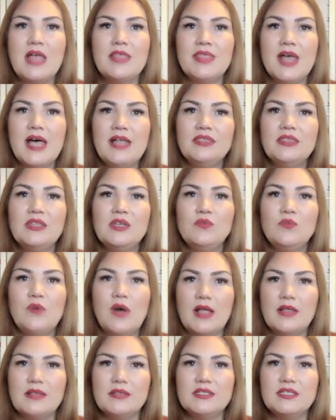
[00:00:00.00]
not the
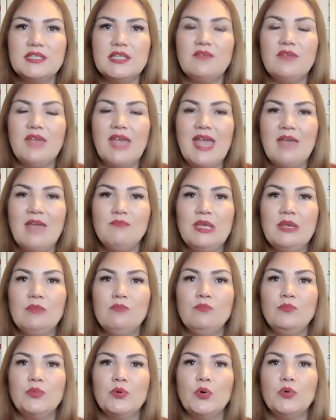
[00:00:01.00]
ones that we have
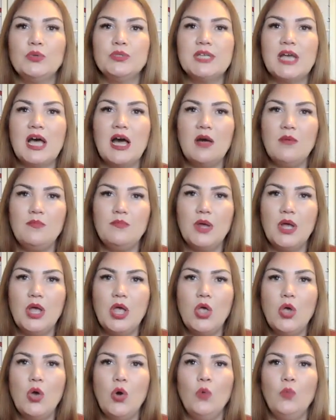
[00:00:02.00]
been brought up
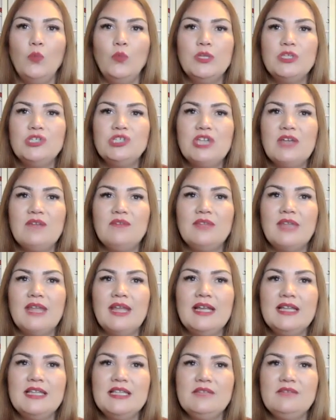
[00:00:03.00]
on which have
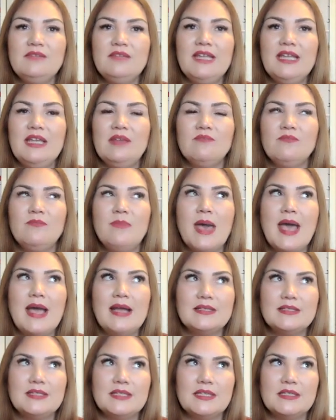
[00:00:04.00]
negatively
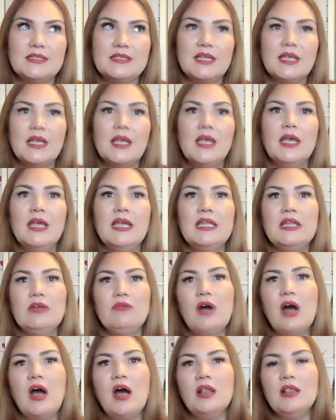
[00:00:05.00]
impacted you
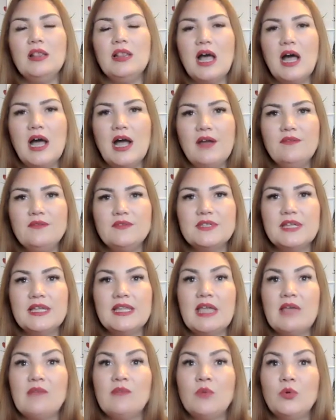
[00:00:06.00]
know, our lives
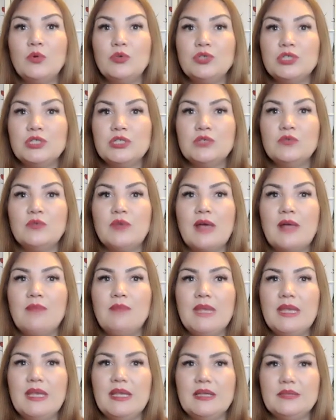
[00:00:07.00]
and emotional
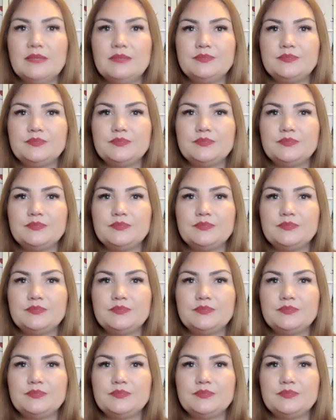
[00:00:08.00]
well-being.